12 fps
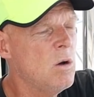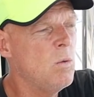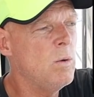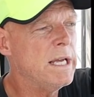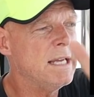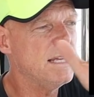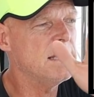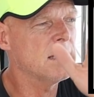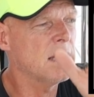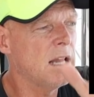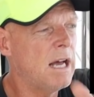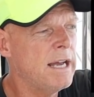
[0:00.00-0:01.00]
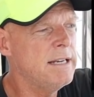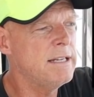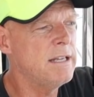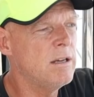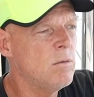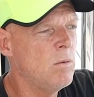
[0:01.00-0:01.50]
we lined
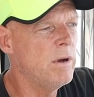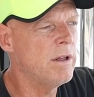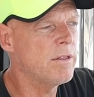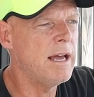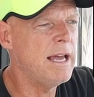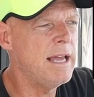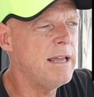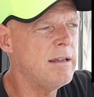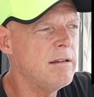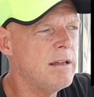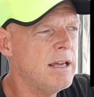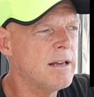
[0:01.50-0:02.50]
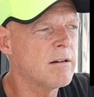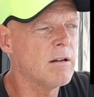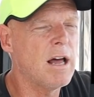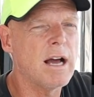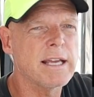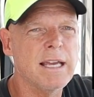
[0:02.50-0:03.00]
it with a
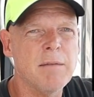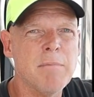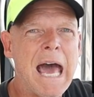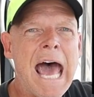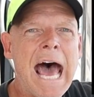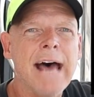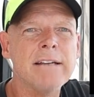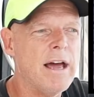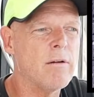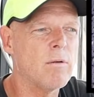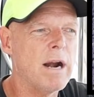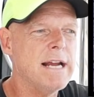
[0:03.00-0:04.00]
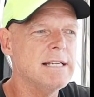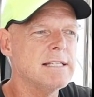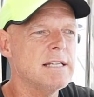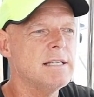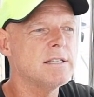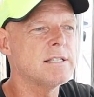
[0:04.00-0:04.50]
interlocking mat that
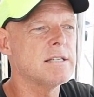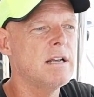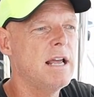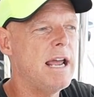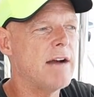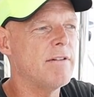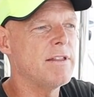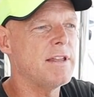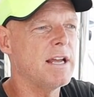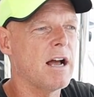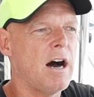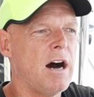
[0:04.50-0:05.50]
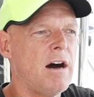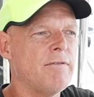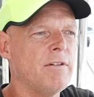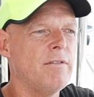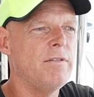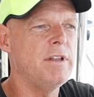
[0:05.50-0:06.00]
raises everything off of